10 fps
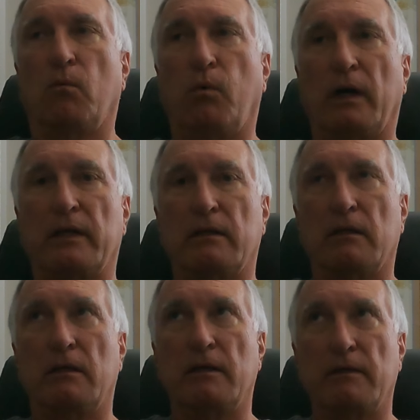What
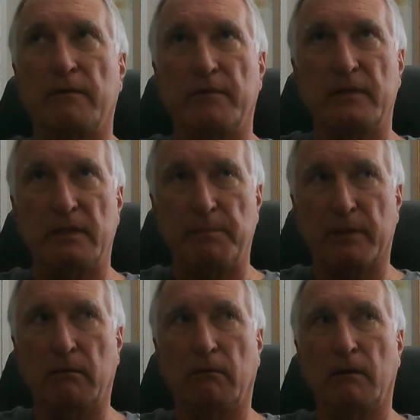the
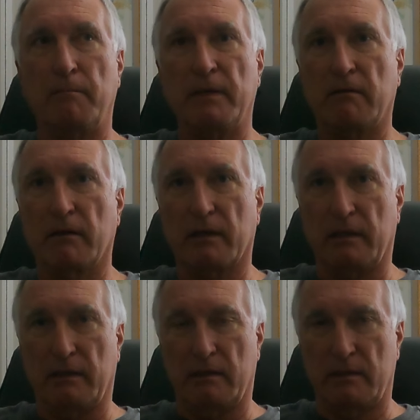typical
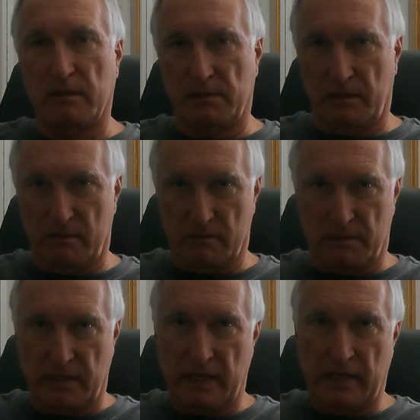American doesn't
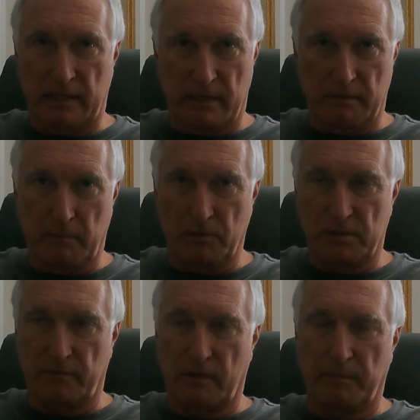understand, and
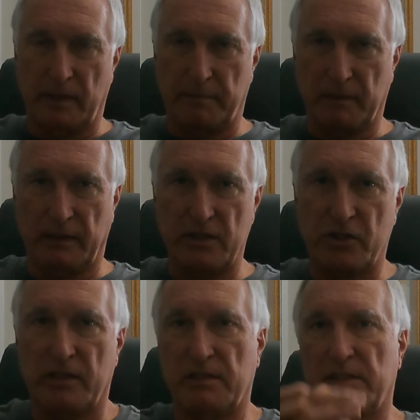most of our
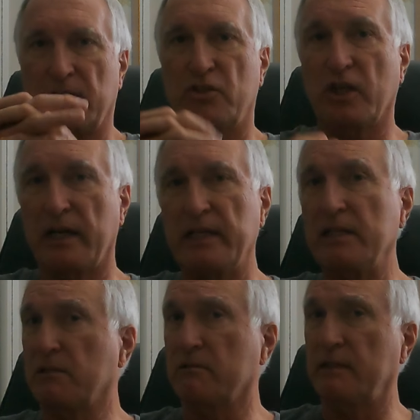population, is that
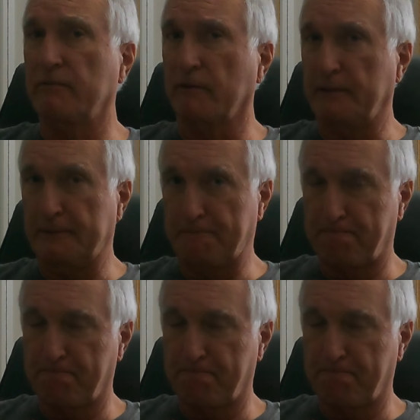Chinese are different.